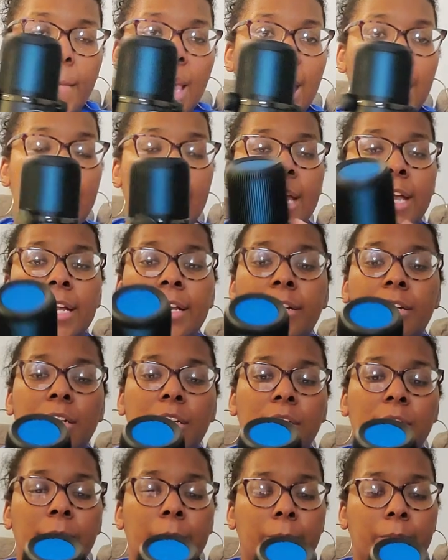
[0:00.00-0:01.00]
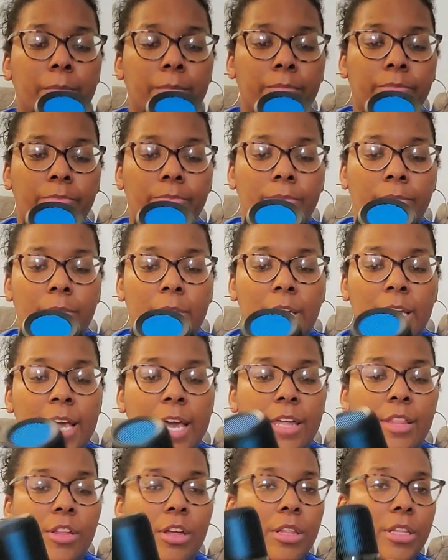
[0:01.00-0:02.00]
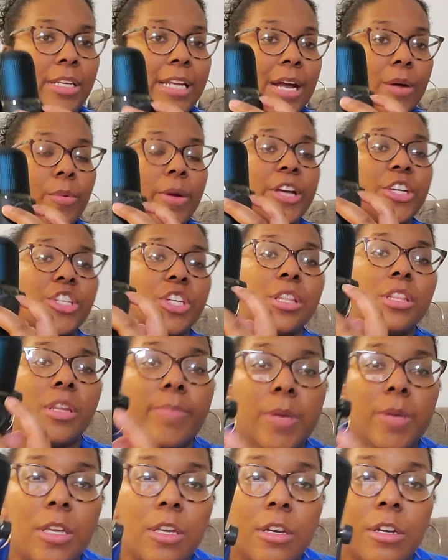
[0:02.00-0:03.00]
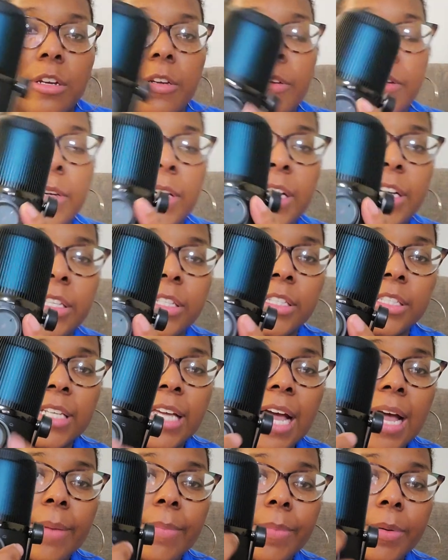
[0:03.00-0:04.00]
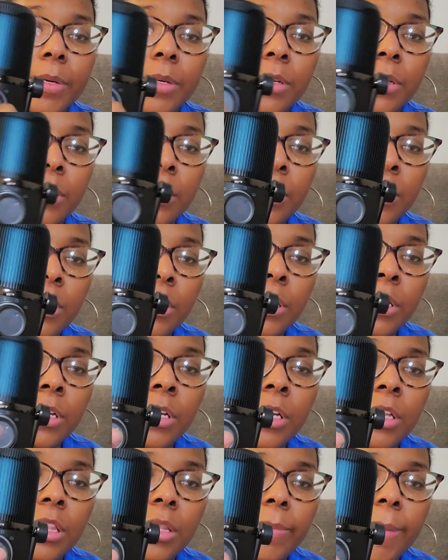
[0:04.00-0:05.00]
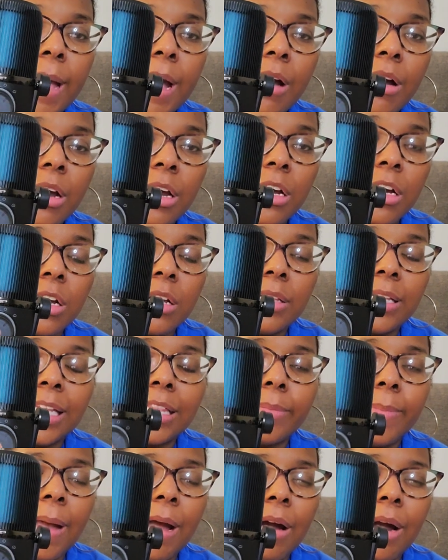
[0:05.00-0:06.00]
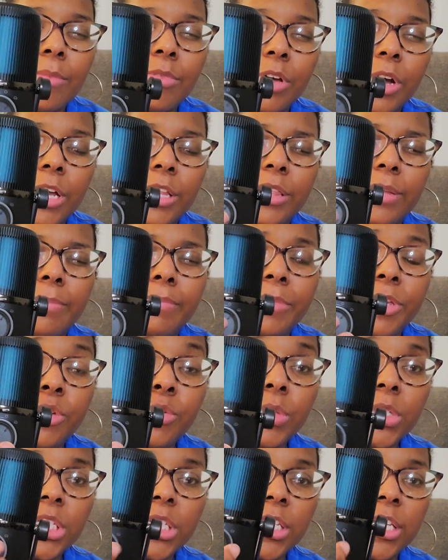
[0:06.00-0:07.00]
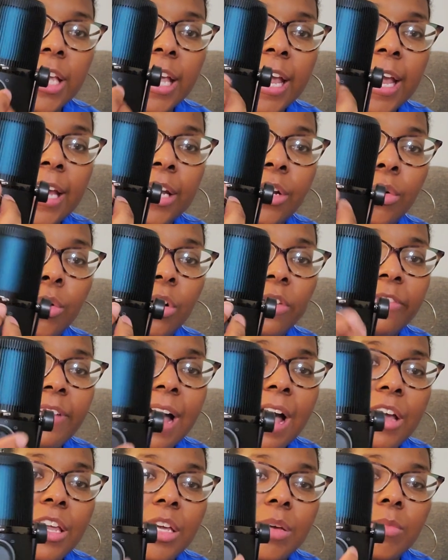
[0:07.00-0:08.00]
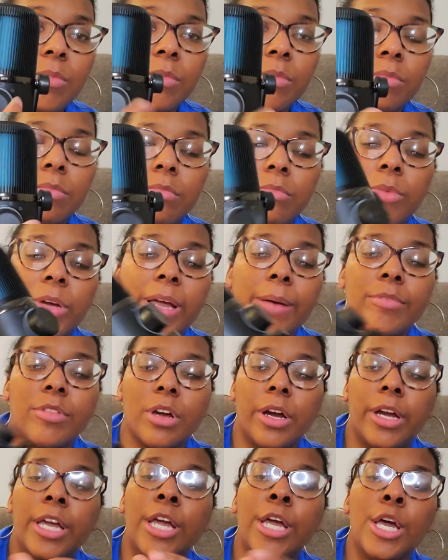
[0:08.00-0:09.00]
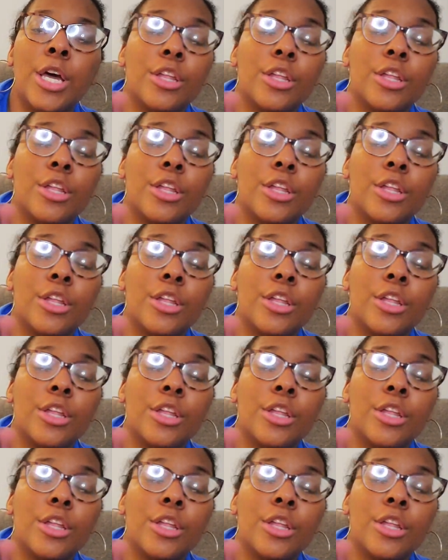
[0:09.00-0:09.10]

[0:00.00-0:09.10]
And it has all the directions up here at the top. Power, not the power, I'm sorry, the mute and or volume. Wait, I'm sorry.